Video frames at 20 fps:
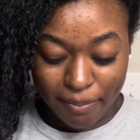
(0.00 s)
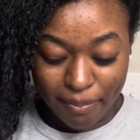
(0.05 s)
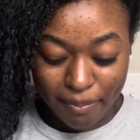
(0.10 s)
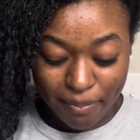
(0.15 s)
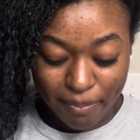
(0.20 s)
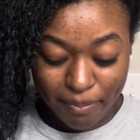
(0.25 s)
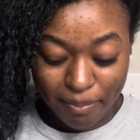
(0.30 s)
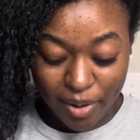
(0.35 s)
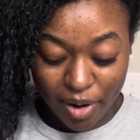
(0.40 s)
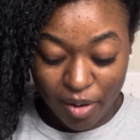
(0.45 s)

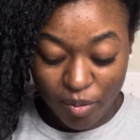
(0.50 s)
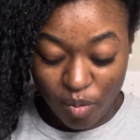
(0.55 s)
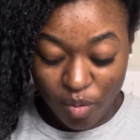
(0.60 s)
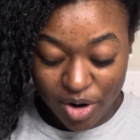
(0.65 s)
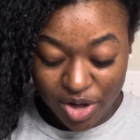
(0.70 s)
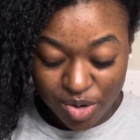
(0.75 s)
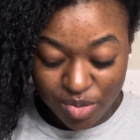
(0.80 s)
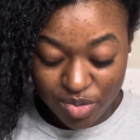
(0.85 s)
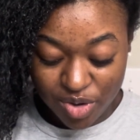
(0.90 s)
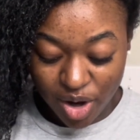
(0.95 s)
But when
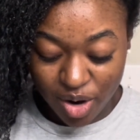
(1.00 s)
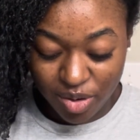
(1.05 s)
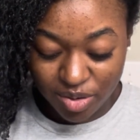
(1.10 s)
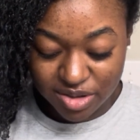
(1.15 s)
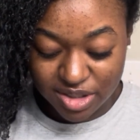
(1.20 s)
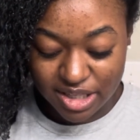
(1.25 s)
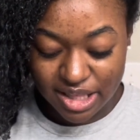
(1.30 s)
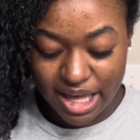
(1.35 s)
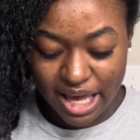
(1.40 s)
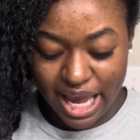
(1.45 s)
you go
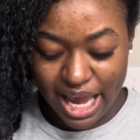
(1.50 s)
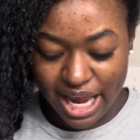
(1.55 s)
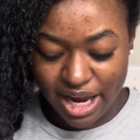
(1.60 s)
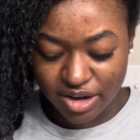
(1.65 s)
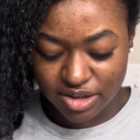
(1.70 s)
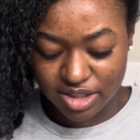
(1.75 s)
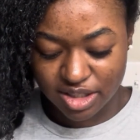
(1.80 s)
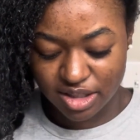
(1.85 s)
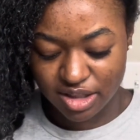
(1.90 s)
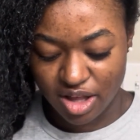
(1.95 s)
to the hair
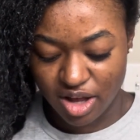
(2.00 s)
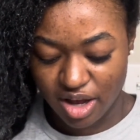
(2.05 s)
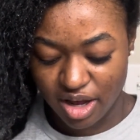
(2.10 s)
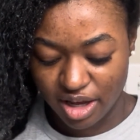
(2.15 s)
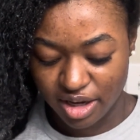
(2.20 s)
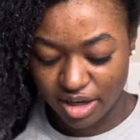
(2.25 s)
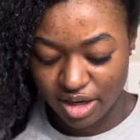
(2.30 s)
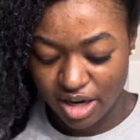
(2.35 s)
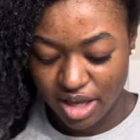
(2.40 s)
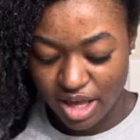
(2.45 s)

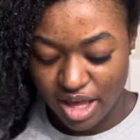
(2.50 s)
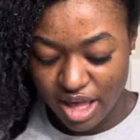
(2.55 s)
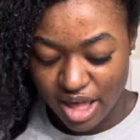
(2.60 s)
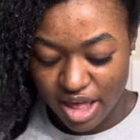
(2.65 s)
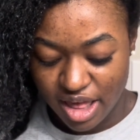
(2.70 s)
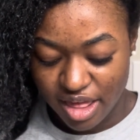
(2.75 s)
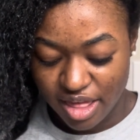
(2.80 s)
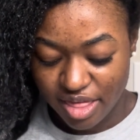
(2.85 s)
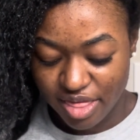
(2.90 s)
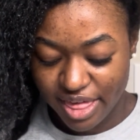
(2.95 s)
salon,
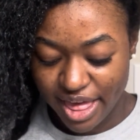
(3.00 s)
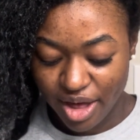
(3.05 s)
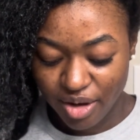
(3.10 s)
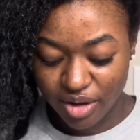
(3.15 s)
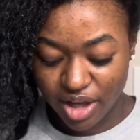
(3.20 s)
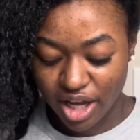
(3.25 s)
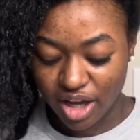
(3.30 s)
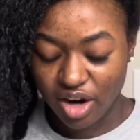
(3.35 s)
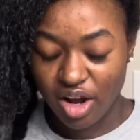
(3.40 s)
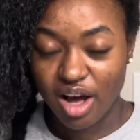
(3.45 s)
they'll
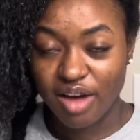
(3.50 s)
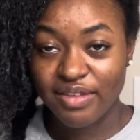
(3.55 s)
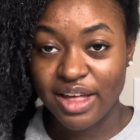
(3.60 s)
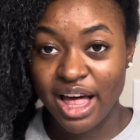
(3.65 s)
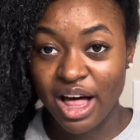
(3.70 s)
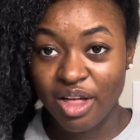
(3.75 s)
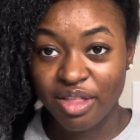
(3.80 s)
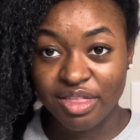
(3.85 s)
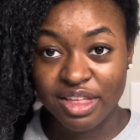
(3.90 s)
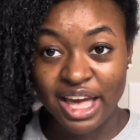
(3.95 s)
cut off
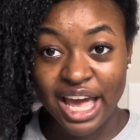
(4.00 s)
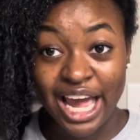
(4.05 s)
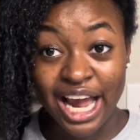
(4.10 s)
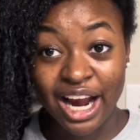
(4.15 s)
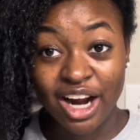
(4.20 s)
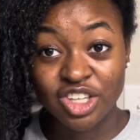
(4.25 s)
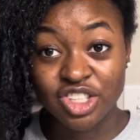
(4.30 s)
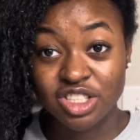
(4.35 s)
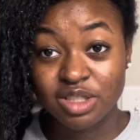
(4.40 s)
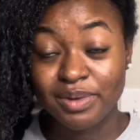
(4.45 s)
healthy
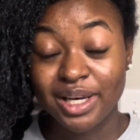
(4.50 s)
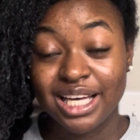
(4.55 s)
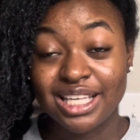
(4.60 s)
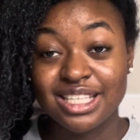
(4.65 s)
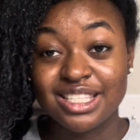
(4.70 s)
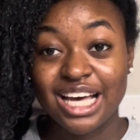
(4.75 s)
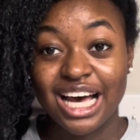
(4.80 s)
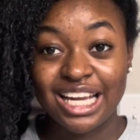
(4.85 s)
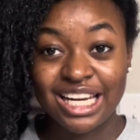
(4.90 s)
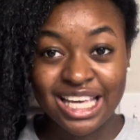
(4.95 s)
hair just because
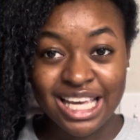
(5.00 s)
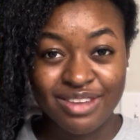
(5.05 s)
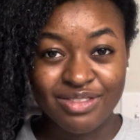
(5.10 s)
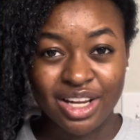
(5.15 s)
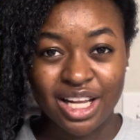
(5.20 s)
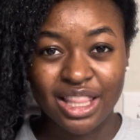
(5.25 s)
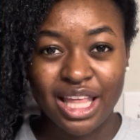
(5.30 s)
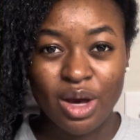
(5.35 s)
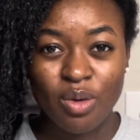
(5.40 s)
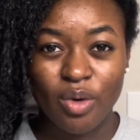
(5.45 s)
it's uneven
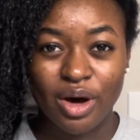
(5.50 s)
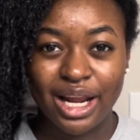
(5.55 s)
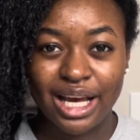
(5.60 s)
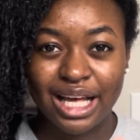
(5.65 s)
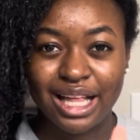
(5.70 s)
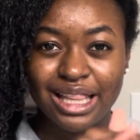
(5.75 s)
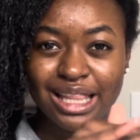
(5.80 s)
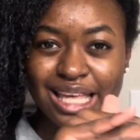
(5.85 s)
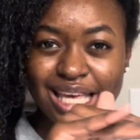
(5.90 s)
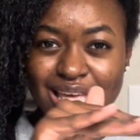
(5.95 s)
and they want a
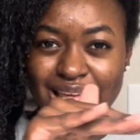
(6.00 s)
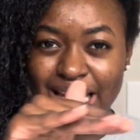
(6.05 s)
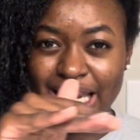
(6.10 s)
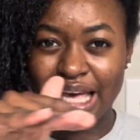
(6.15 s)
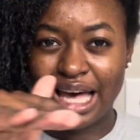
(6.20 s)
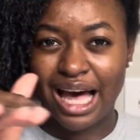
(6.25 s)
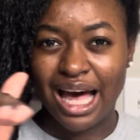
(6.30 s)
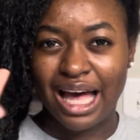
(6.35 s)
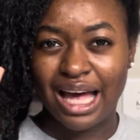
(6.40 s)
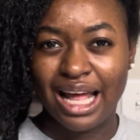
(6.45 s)
clean
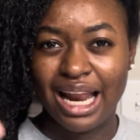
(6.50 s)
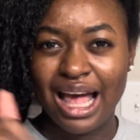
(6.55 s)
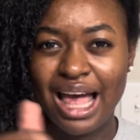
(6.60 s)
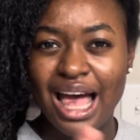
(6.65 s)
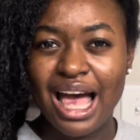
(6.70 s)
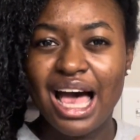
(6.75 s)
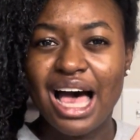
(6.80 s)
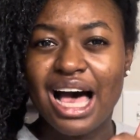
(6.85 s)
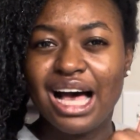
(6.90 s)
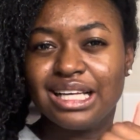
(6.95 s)
cut,
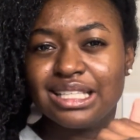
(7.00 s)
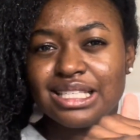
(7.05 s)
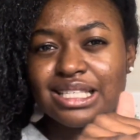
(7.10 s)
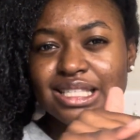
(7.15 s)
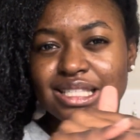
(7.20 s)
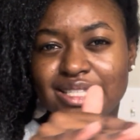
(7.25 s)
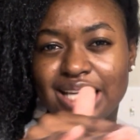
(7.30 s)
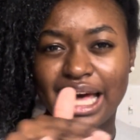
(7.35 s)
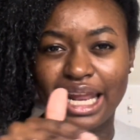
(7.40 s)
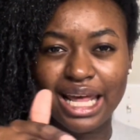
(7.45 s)

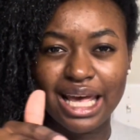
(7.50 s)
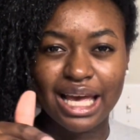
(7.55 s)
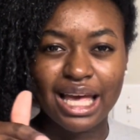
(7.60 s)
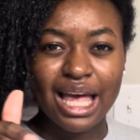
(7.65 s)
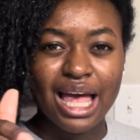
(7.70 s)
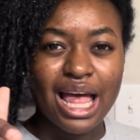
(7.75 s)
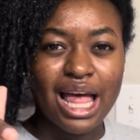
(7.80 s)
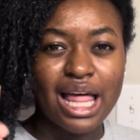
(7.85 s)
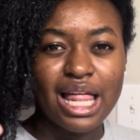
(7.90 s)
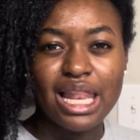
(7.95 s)

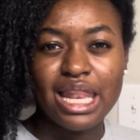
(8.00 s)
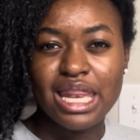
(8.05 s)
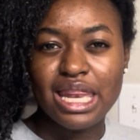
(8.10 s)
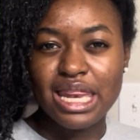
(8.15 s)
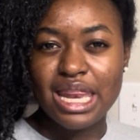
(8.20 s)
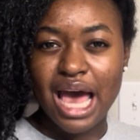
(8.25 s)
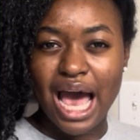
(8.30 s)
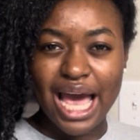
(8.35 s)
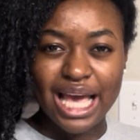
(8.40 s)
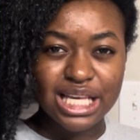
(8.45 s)
aesthetic,
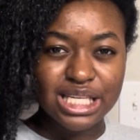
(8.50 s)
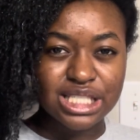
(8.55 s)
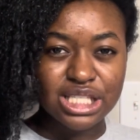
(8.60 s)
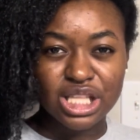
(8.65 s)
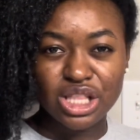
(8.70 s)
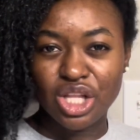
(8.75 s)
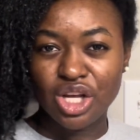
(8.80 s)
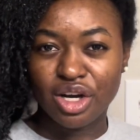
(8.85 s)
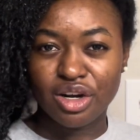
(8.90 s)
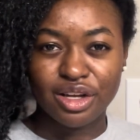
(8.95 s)
nice
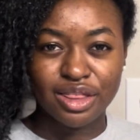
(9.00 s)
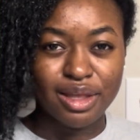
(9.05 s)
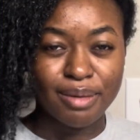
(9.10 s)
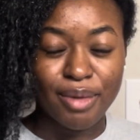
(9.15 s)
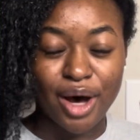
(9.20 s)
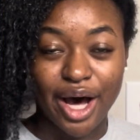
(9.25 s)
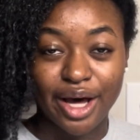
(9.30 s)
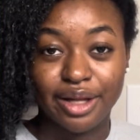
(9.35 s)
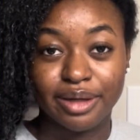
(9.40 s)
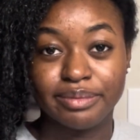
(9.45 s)
look at the
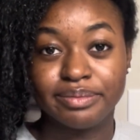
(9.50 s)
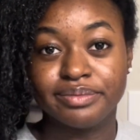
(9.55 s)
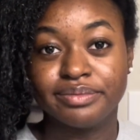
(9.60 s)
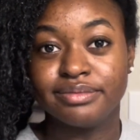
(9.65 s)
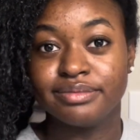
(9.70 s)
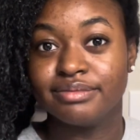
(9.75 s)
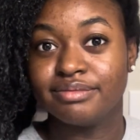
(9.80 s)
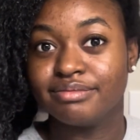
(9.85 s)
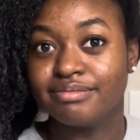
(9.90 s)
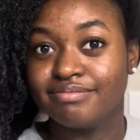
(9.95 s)
bottom.
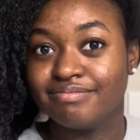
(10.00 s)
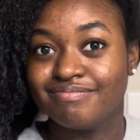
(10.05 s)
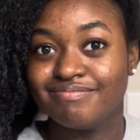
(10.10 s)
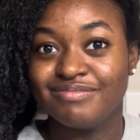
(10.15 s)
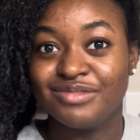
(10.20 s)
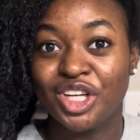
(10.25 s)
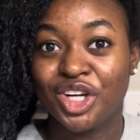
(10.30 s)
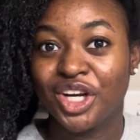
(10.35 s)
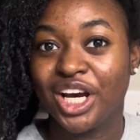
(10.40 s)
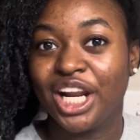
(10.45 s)

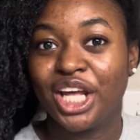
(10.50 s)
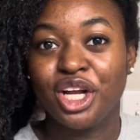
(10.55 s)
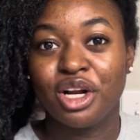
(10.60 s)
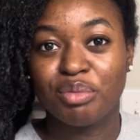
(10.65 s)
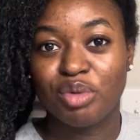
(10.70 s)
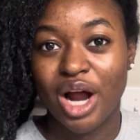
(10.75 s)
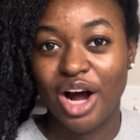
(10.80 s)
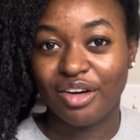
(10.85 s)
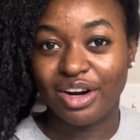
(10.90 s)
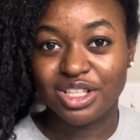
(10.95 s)
They're cutting your
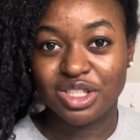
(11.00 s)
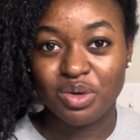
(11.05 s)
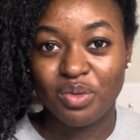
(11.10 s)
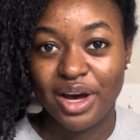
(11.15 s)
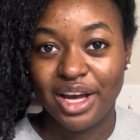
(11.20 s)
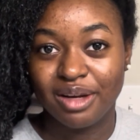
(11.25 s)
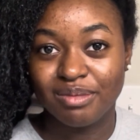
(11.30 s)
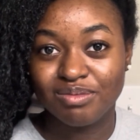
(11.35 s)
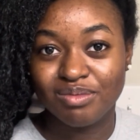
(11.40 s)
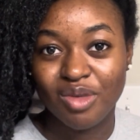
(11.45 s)
progress
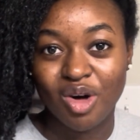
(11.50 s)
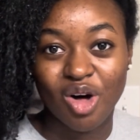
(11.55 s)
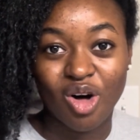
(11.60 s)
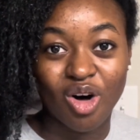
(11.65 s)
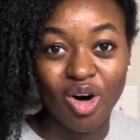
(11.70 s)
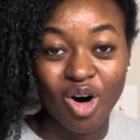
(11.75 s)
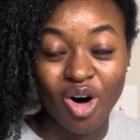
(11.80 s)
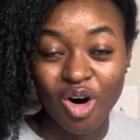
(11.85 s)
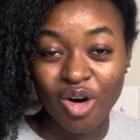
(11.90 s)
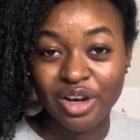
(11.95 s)
away.
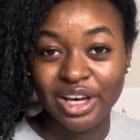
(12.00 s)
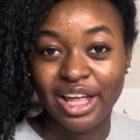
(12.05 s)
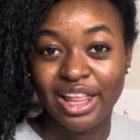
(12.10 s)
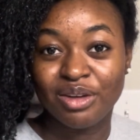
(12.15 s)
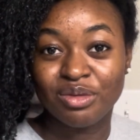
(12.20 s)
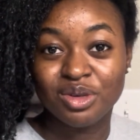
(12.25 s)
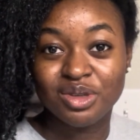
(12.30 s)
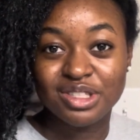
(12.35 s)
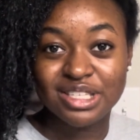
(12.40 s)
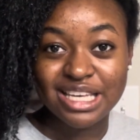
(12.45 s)
All your
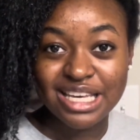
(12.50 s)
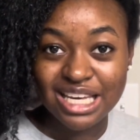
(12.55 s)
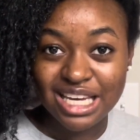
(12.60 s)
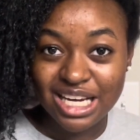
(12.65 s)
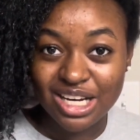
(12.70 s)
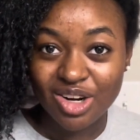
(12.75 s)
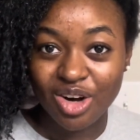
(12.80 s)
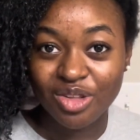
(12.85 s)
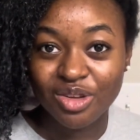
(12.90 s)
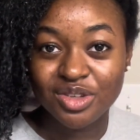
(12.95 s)
routine,
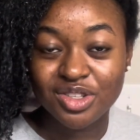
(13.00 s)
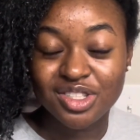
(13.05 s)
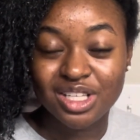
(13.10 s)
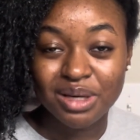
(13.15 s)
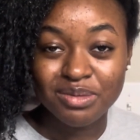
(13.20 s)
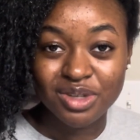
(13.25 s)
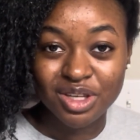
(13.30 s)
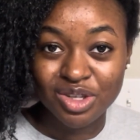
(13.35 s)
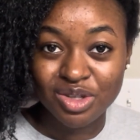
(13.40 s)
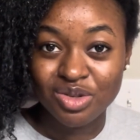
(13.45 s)
all those
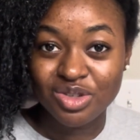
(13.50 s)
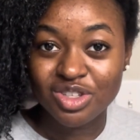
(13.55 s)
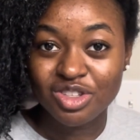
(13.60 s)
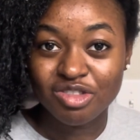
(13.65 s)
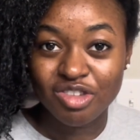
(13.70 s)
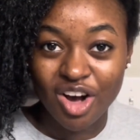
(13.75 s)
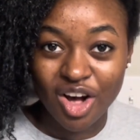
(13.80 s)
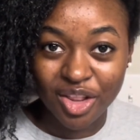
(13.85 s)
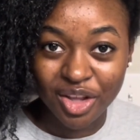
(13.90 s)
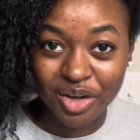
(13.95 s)
tips that you just
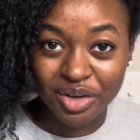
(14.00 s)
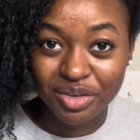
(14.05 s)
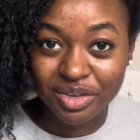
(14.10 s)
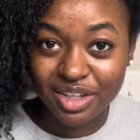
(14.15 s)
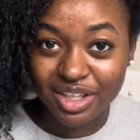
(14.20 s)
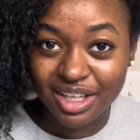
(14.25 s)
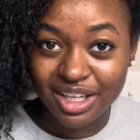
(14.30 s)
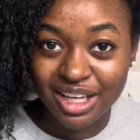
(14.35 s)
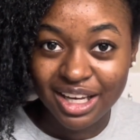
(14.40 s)
followed,